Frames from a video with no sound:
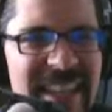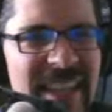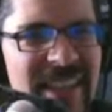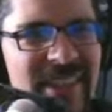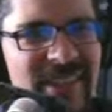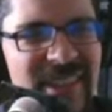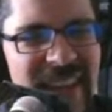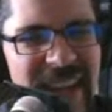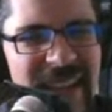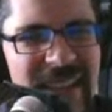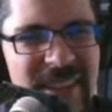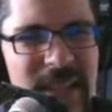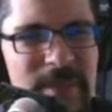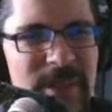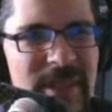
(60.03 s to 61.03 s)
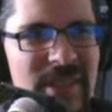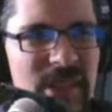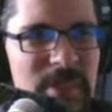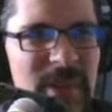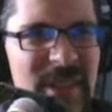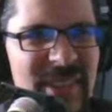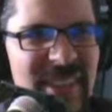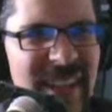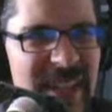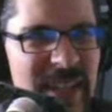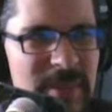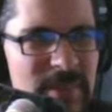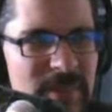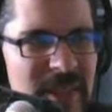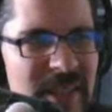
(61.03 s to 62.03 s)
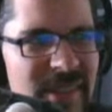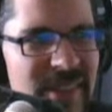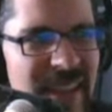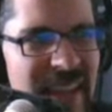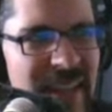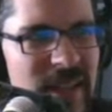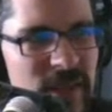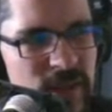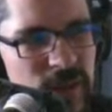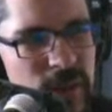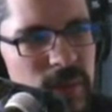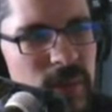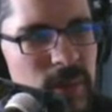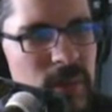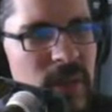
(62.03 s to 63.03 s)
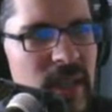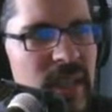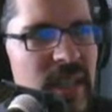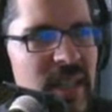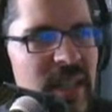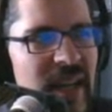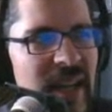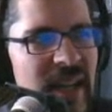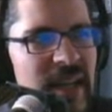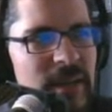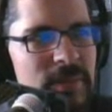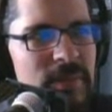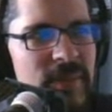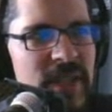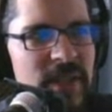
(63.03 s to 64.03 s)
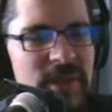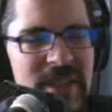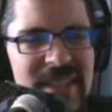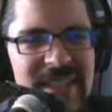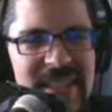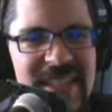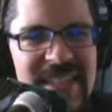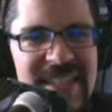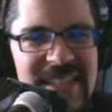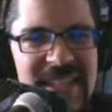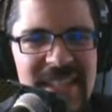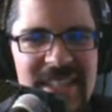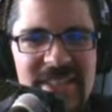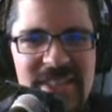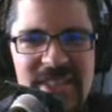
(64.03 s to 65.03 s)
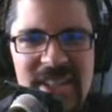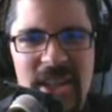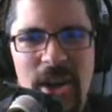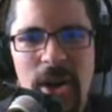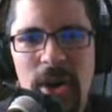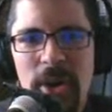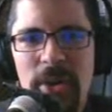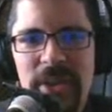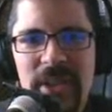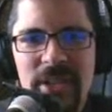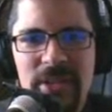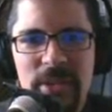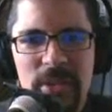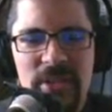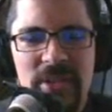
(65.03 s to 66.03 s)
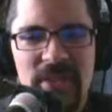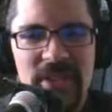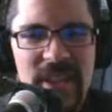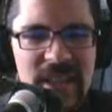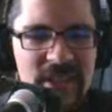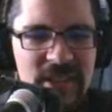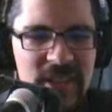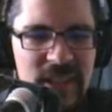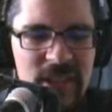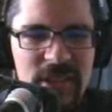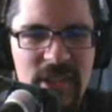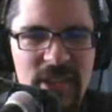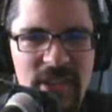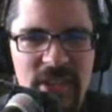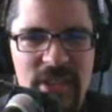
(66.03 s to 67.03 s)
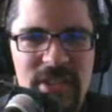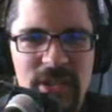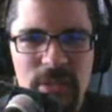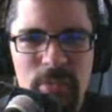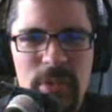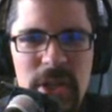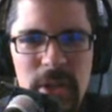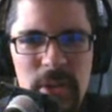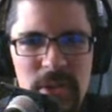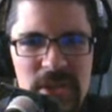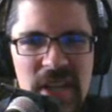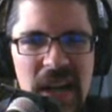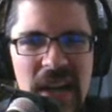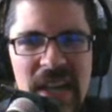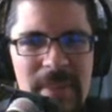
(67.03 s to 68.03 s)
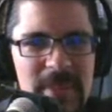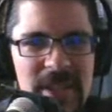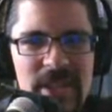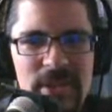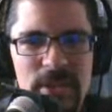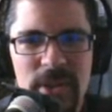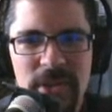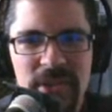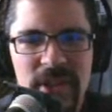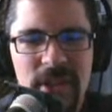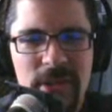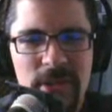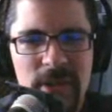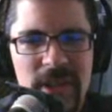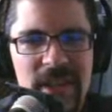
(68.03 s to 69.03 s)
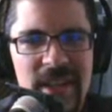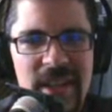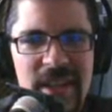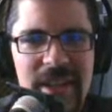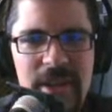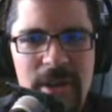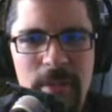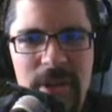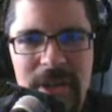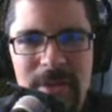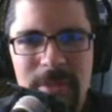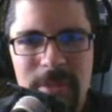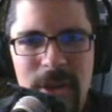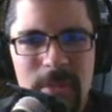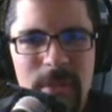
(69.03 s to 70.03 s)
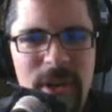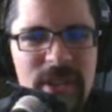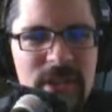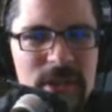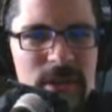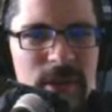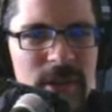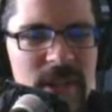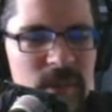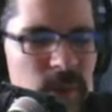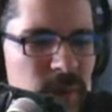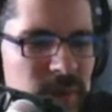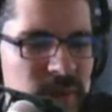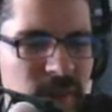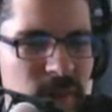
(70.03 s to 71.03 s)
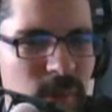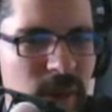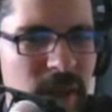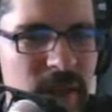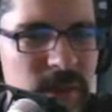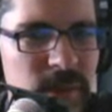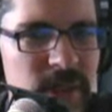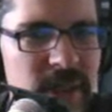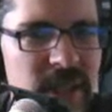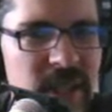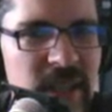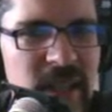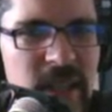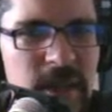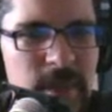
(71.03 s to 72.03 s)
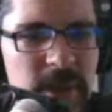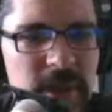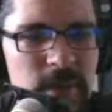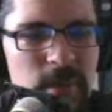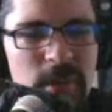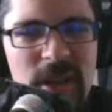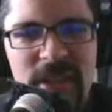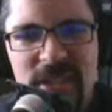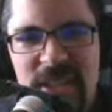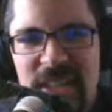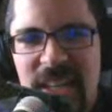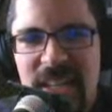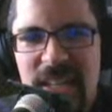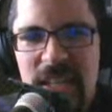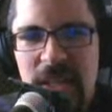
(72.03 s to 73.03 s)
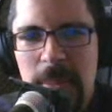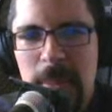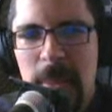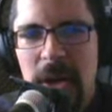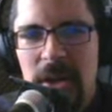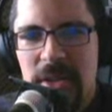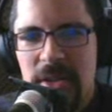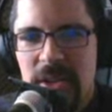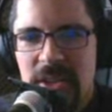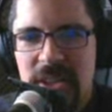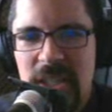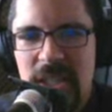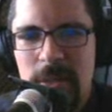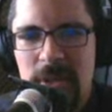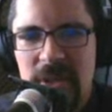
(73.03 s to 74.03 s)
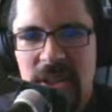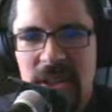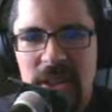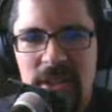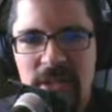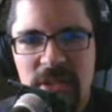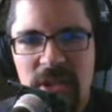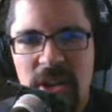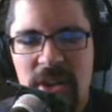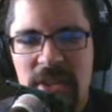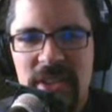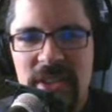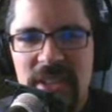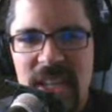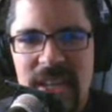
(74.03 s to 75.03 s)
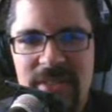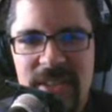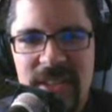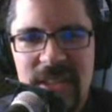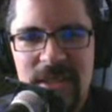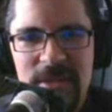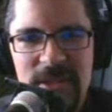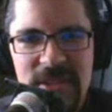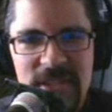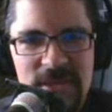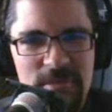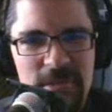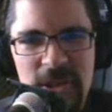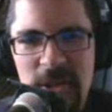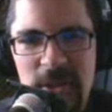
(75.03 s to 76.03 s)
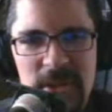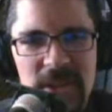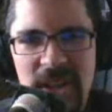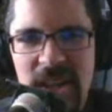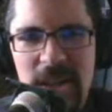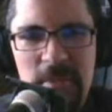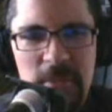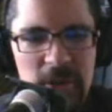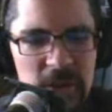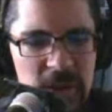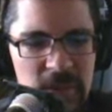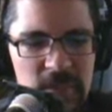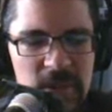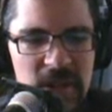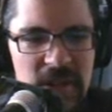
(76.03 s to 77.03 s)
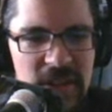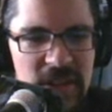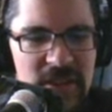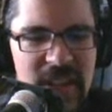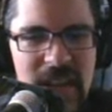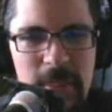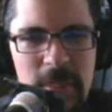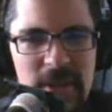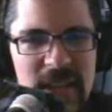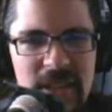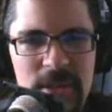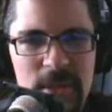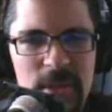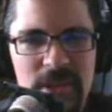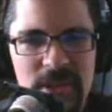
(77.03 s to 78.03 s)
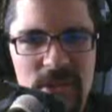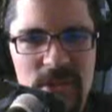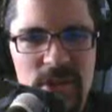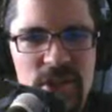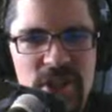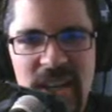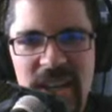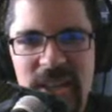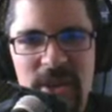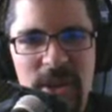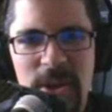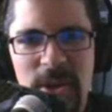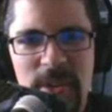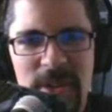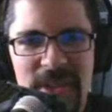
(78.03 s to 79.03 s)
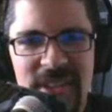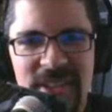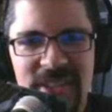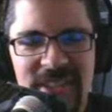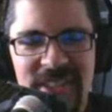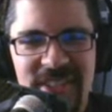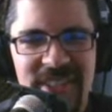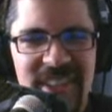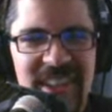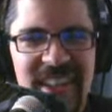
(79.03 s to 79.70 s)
exactly, but in some ways he kind of is that too. He's just like all these sorts of things, and he exists in this weird time in Israel's history when it wasn't during the wilderness wandering, but it wasn't yet in the monarchy with like Saul and David. It was this weird time where the tabernacle was in Shiloh, and it's just,